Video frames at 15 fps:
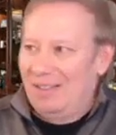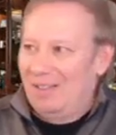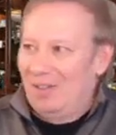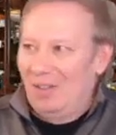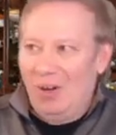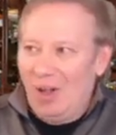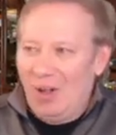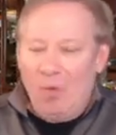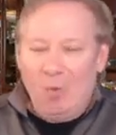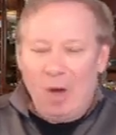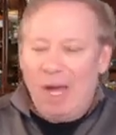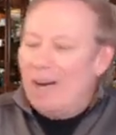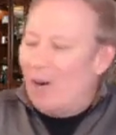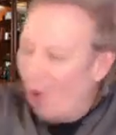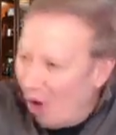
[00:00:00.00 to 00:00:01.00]
All
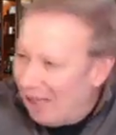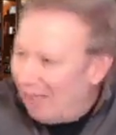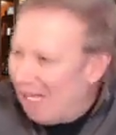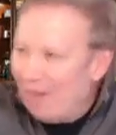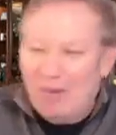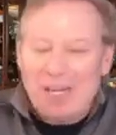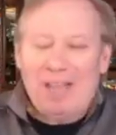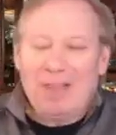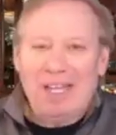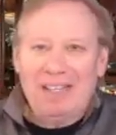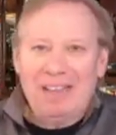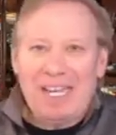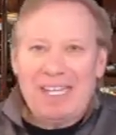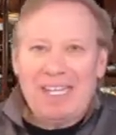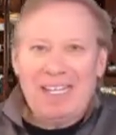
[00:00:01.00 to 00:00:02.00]
what? All everything.
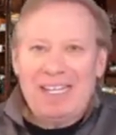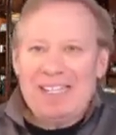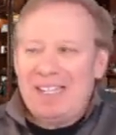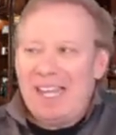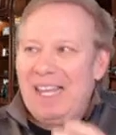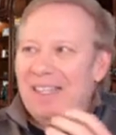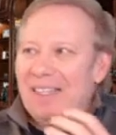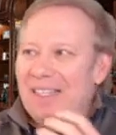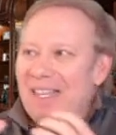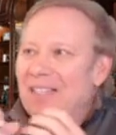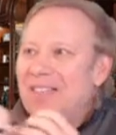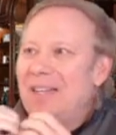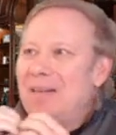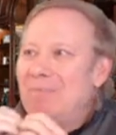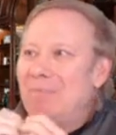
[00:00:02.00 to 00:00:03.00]
Like it
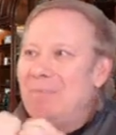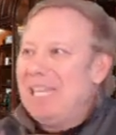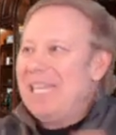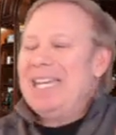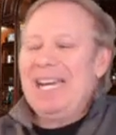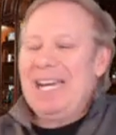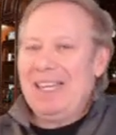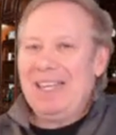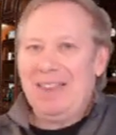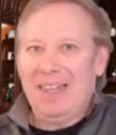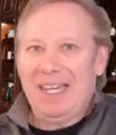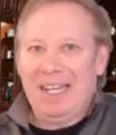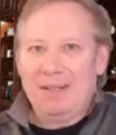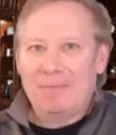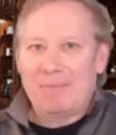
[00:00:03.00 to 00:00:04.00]
doesn't mean
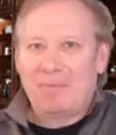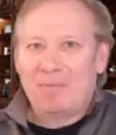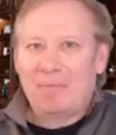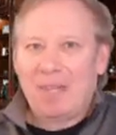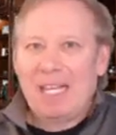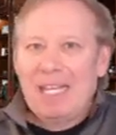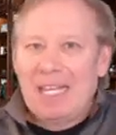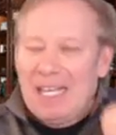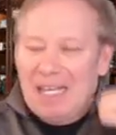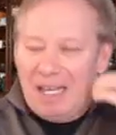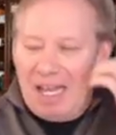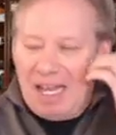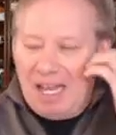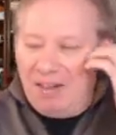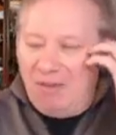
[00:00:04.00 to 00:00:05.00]
anything.
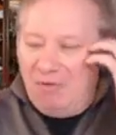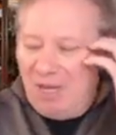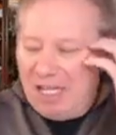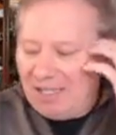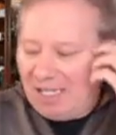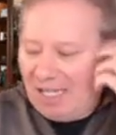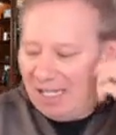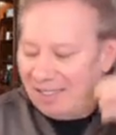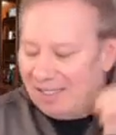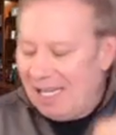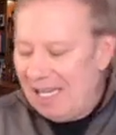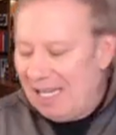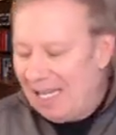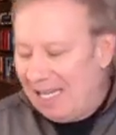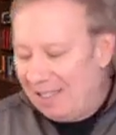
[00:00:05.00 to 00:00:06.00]
And the reason I
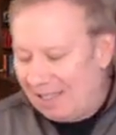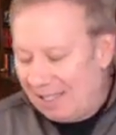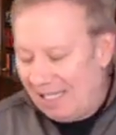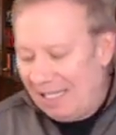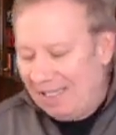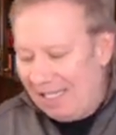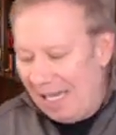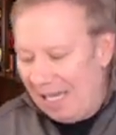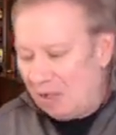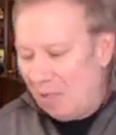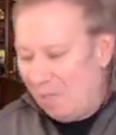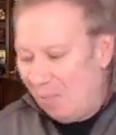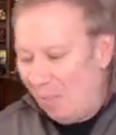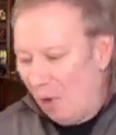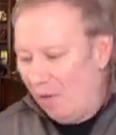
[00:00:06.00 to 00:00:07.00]
say it's
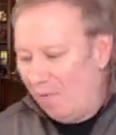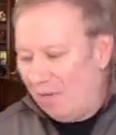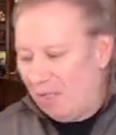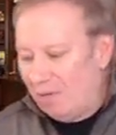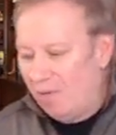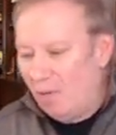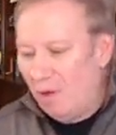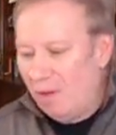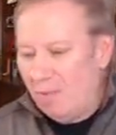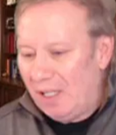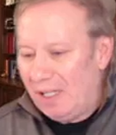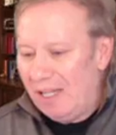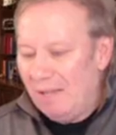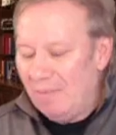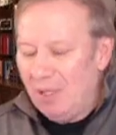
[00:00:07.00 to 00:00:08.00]
actually perfect for the
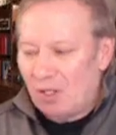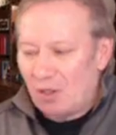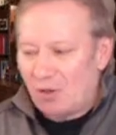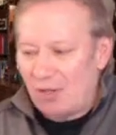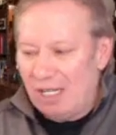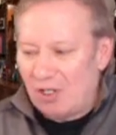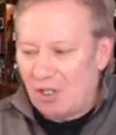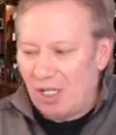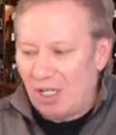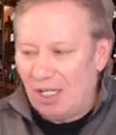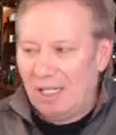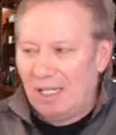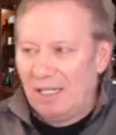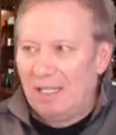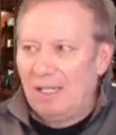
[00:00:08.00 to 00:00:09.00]
McKee administration,
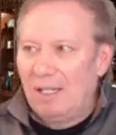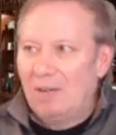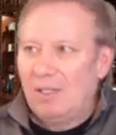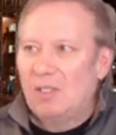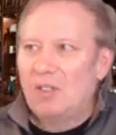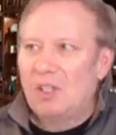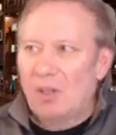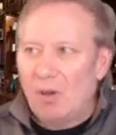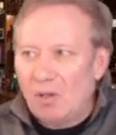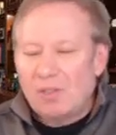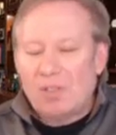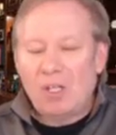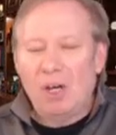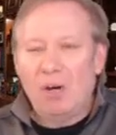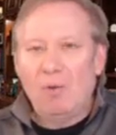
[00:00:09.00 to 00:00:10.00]
because it
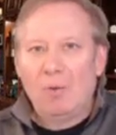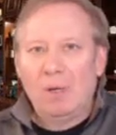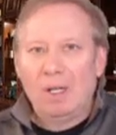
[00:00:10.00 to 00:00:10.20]
also